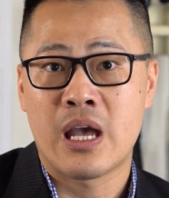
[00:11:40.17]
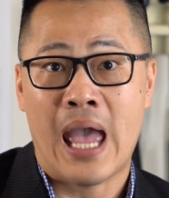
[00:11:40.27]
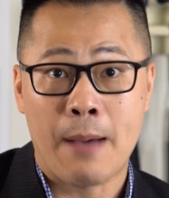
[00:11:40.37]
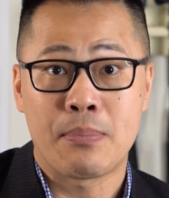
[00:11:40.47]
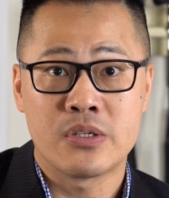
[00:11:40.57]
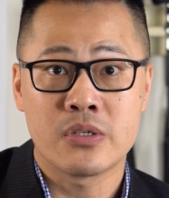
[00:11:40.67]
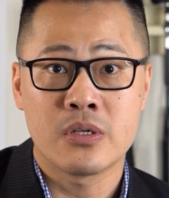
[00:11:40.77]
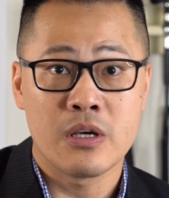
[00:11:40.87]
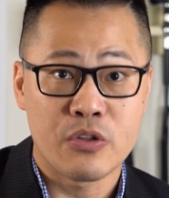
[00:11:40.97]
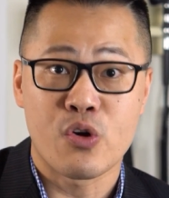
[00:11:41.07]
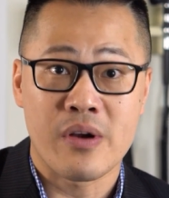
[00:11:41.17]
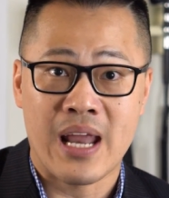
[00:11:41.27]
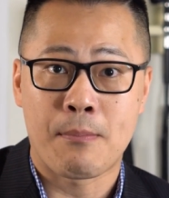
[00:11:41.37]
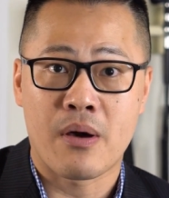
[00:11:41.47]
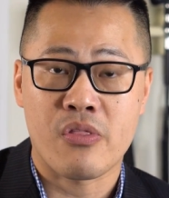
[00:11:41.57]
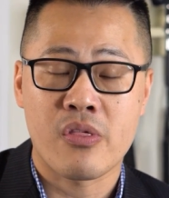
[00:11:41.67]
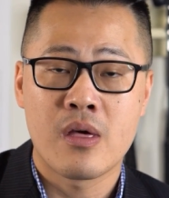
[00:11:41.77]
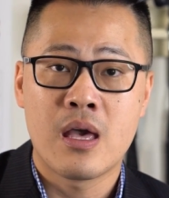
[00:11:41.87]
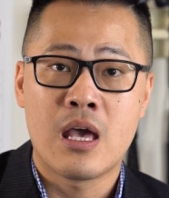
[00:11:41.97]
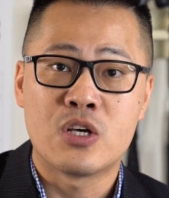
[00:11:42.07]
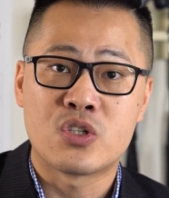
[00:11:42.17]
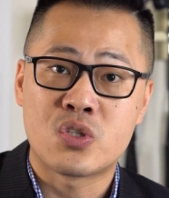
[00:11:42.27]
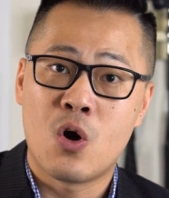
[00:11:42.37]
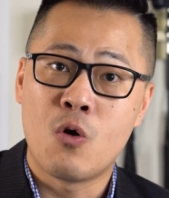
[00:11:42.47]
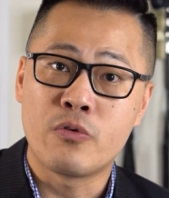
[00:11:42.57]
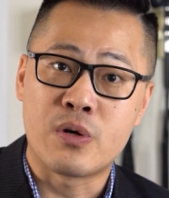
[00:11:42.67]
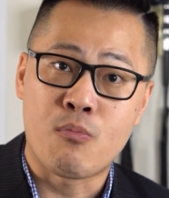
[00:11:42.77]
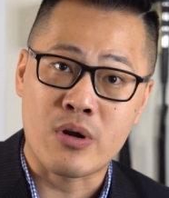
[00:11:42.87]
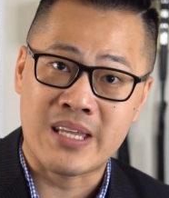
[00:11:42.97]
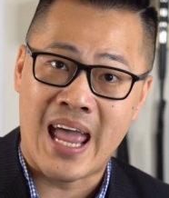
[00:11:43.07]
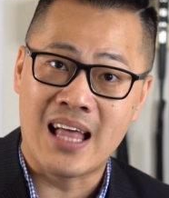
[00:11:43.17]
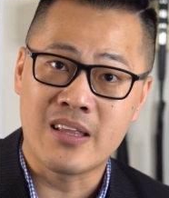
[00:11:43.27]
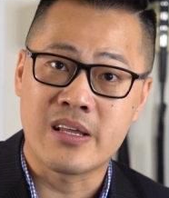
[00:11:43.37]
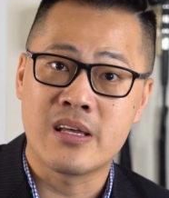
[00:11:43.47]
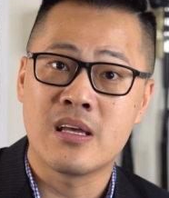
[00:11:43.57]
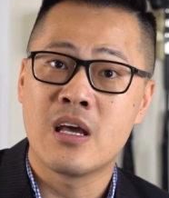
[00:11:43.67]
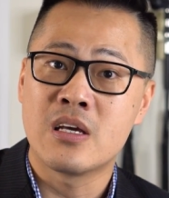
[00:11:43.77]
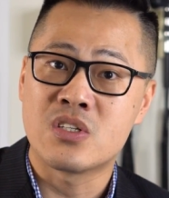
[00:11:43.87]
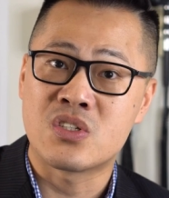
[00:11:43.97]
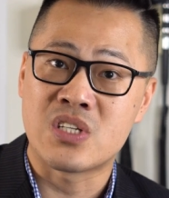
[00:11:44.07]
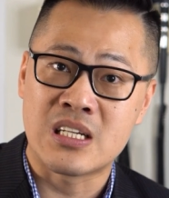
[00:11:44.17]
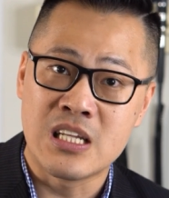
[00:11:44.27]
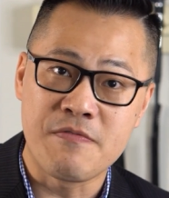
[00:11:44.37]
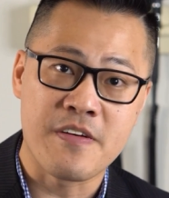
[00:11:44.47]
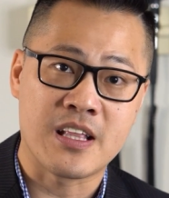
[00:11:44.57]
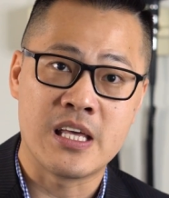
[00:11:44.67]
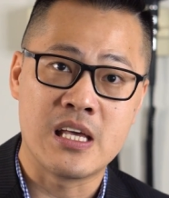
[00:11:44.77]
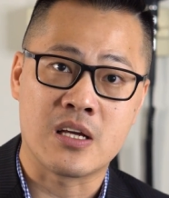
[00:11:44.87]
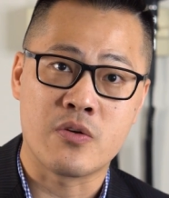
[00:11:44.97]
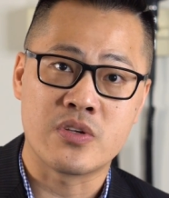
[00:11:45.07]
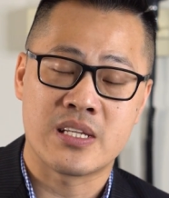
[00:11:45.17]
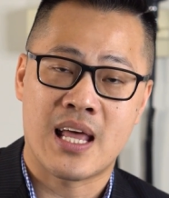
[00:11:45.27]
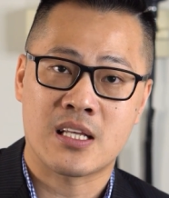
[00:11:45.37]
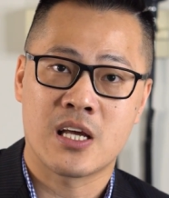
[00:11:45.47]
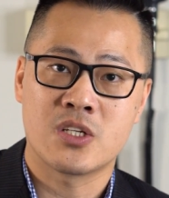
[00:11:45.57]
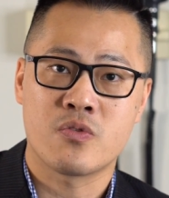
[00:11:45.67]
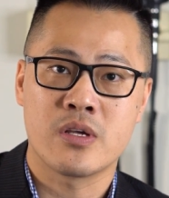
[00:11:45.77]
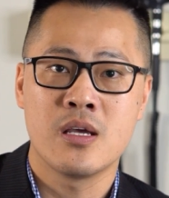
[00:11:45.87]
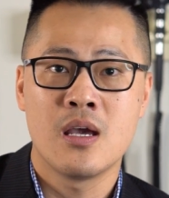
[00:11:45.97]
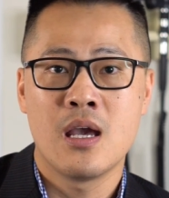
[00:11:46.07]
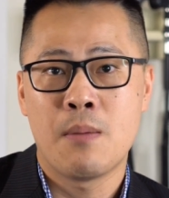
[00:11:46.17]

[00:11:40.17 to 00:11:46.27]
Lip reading: happened during that month. So the mortality significantly increased in that country